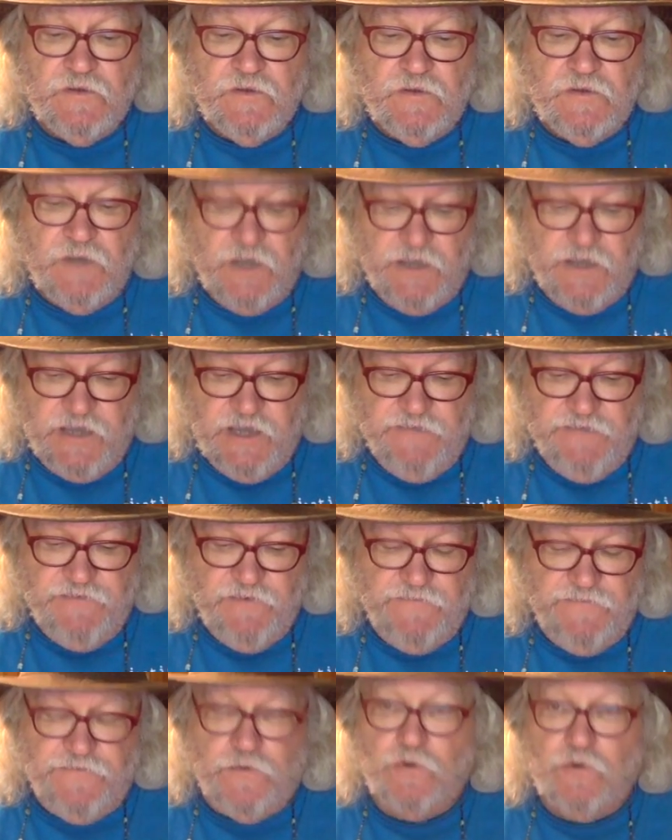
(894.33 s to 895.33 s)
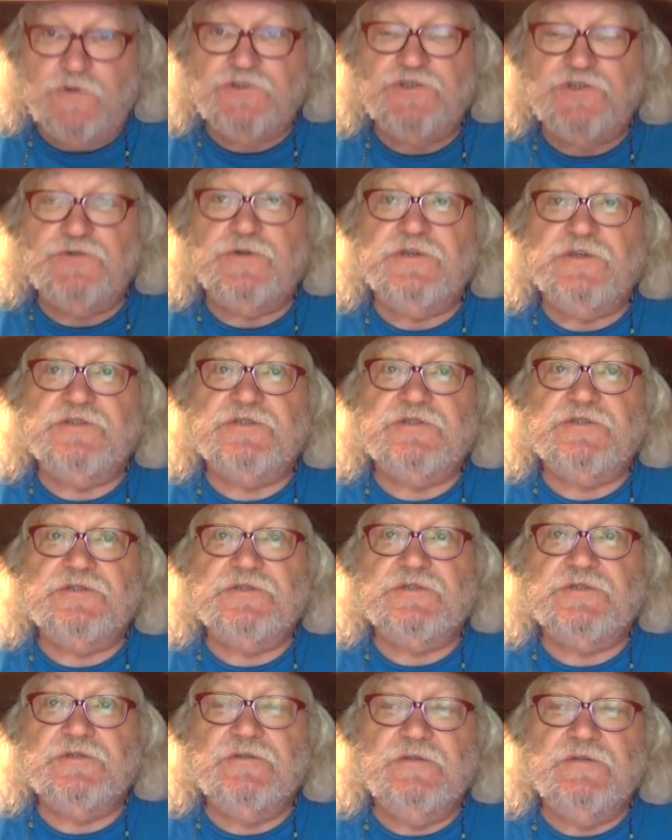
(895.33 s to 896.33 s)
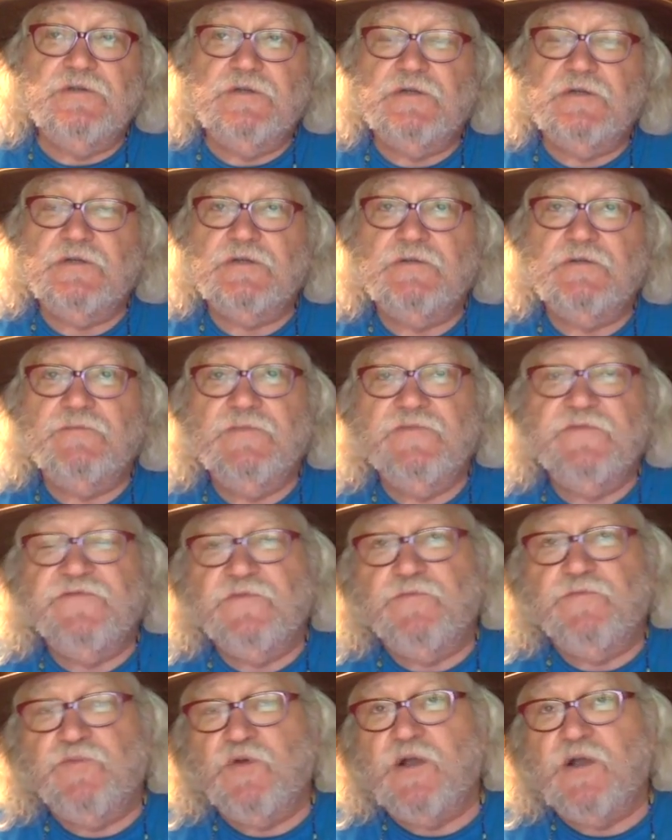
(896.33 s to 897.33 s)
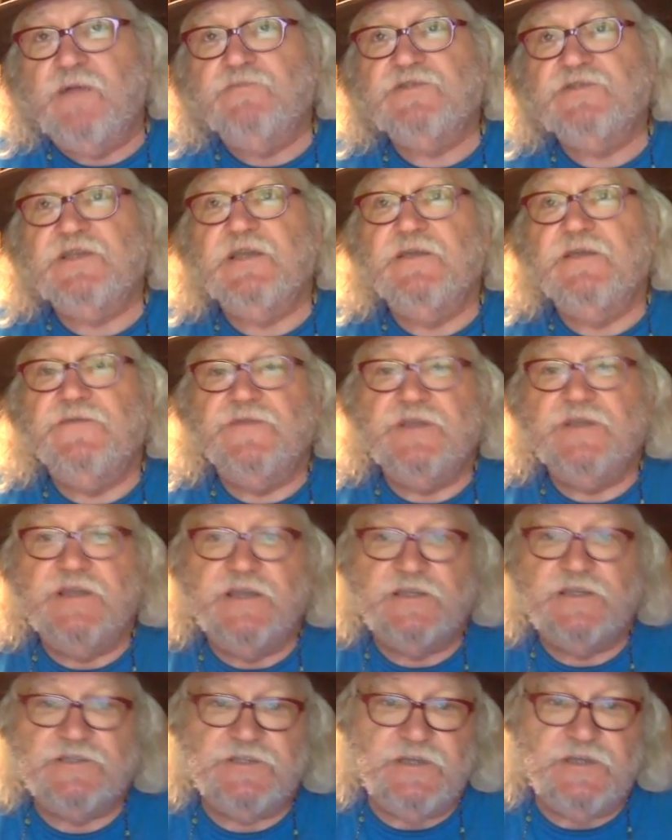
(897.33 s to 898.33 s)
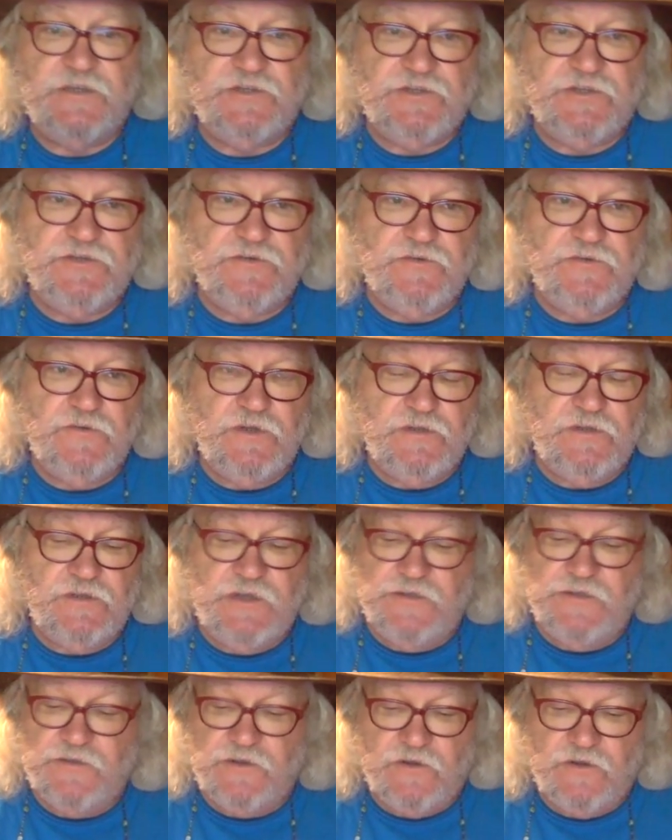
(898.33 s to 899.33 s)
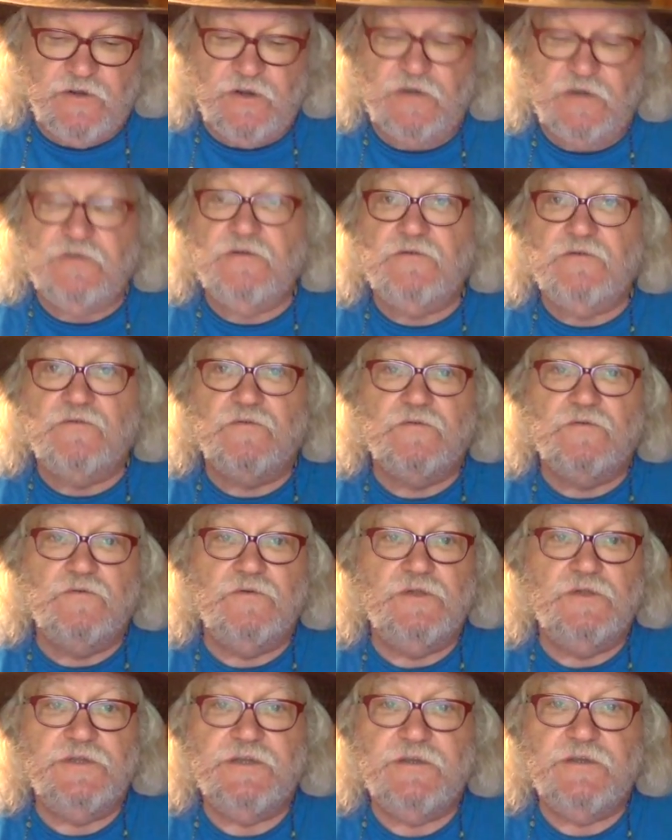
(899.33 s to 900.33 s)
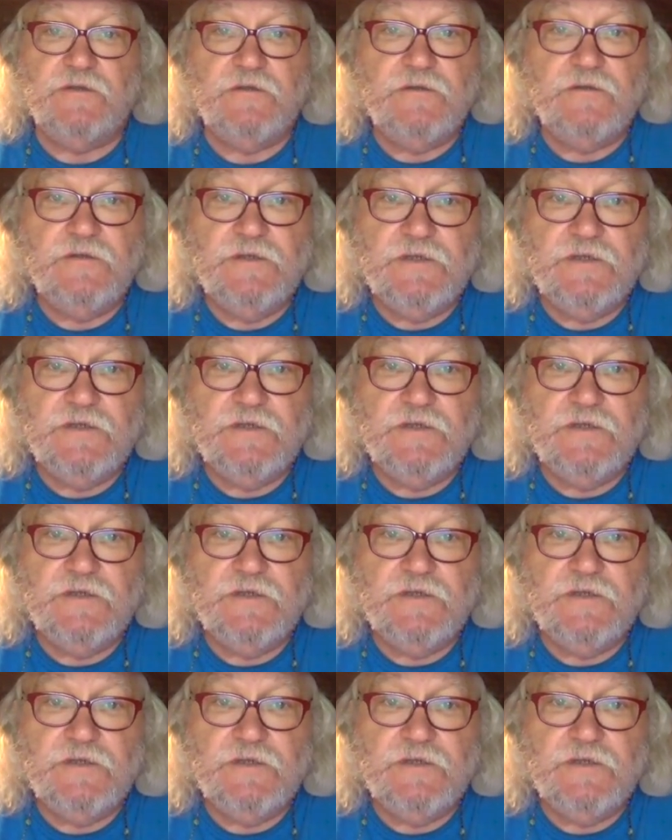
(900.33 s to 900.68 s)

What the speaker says: I gave you 4 choices for prompts and the essay too. Another cardinal rule here.